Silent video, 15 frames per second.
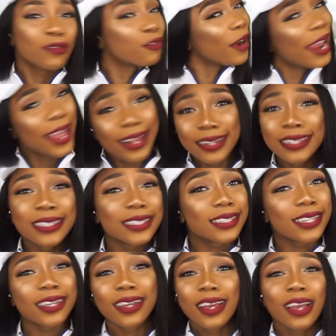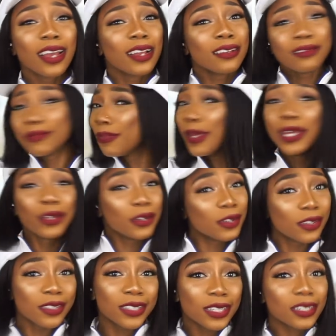rent,
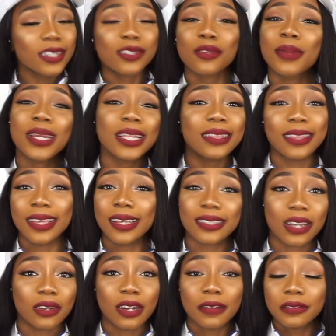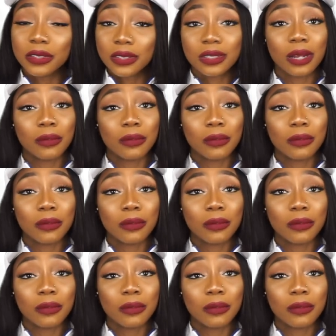bills. There's so many things I would have used